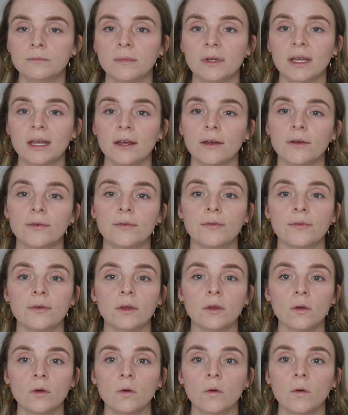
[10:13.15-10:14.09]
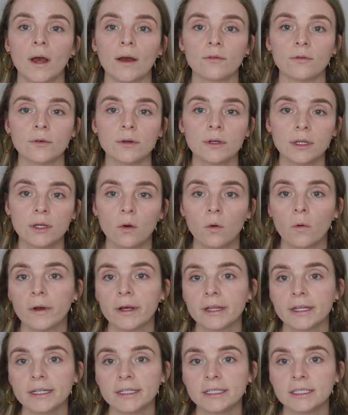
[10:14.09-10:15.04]
if you have really
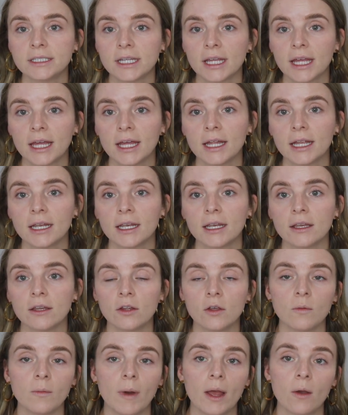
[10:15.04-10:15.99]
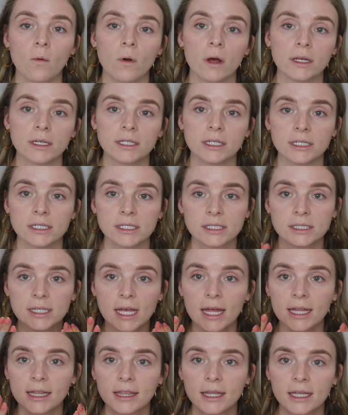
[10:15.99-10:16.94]
oily skin, you might want to
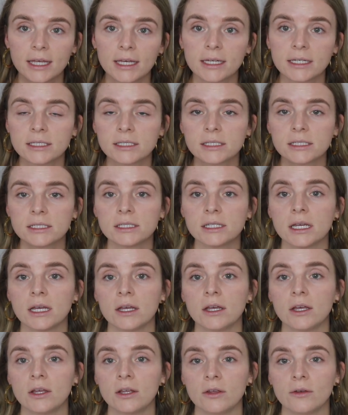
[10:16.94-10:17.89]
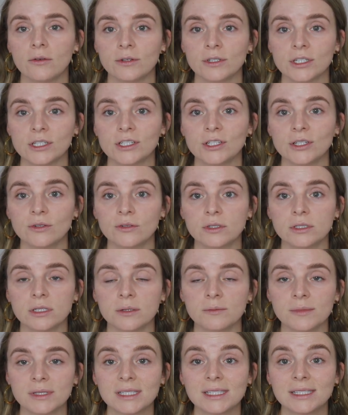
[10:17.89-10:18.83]
set this. You just use
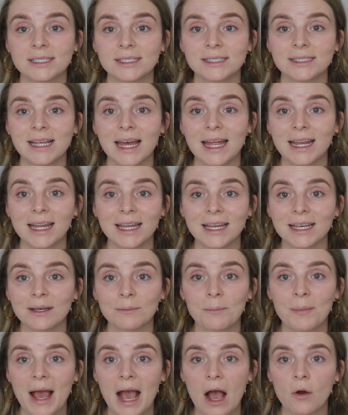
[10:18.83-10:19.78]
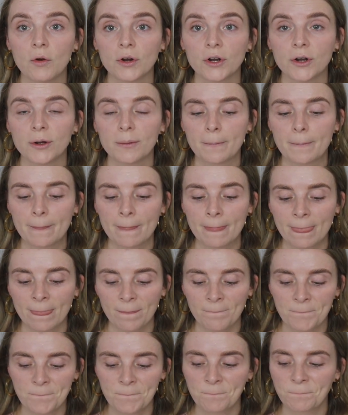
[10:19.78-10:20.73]
some setting powder.
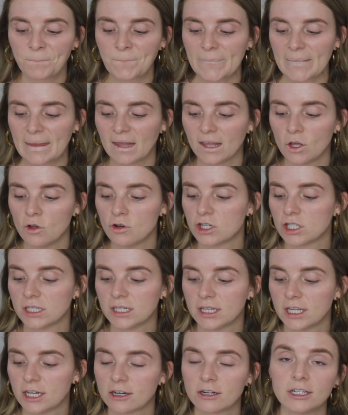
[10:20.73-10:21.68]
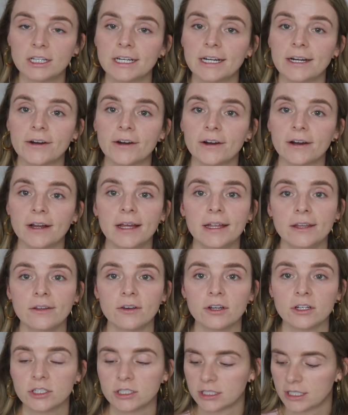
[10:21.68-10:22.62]
Usually they're clear, and you
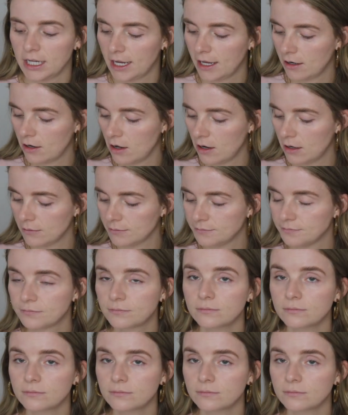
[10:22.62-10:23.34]
can just take it on